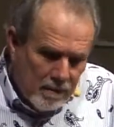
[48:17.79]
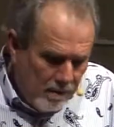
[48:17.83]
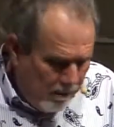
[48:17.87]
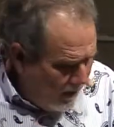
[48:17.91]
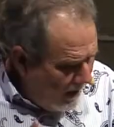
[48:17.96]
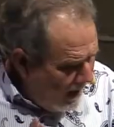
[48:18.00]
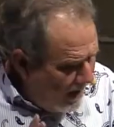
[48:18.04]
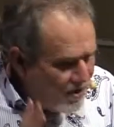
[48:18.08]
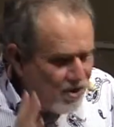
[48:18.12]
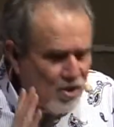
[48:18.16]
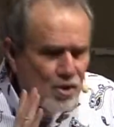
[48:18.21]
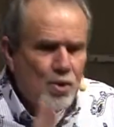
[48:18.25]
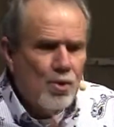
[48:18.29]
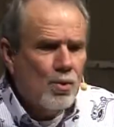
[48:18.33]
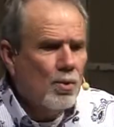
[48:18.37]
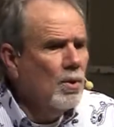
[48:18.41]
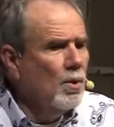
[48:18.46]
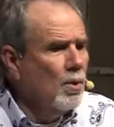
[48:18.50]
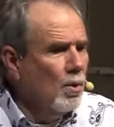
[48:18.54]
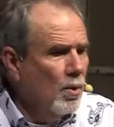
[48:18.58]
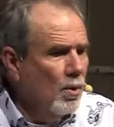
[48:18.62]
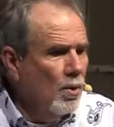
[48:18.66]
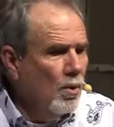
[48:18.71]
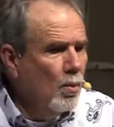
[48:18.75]
That's
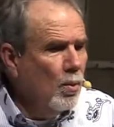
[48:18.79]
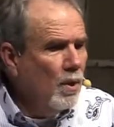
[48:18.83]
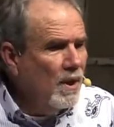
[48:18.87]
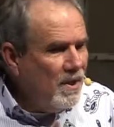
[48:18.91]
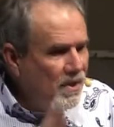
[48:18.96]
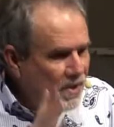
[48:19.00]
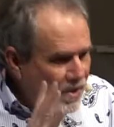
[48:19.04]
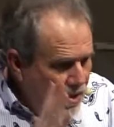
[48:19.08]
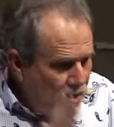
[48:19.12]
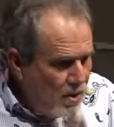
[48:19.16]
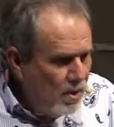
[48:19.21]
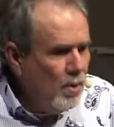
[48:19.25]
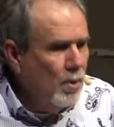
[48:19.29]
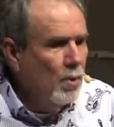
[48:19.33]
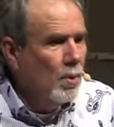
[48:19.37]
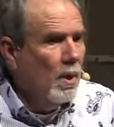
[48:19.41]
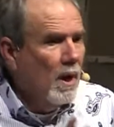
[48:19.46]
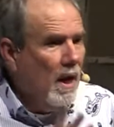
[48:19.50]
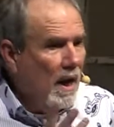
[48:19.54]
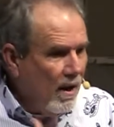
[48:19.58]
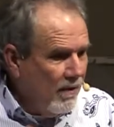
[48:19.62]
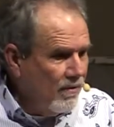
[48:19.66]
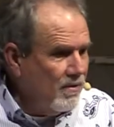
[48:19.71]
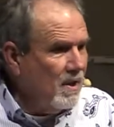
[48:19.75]
true. We do
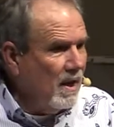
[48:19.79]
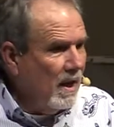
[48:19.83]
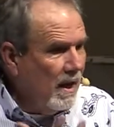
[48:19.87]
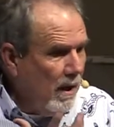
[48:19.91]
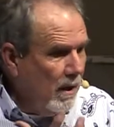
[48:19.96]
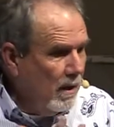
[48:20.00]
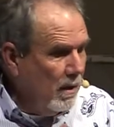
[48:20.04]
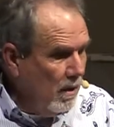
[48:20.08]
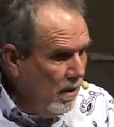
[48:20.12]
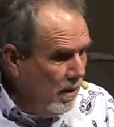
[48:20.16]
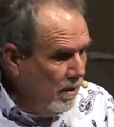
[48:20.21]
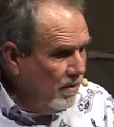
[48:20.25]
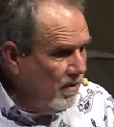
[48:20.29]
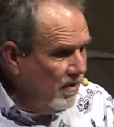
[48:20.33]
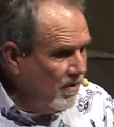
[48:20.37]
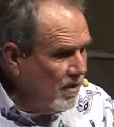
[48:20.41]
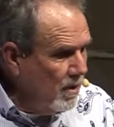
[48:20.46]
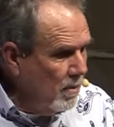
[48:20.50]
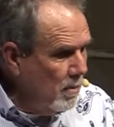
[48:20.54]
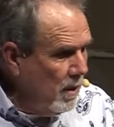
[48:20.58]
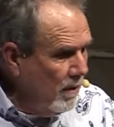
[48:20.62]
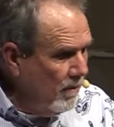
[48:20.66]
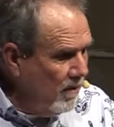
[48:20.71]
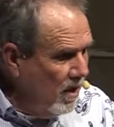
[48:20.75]
have to hang on to
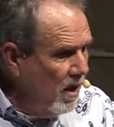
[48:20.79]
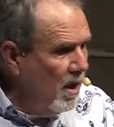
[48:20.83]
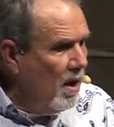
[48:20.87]
some of it.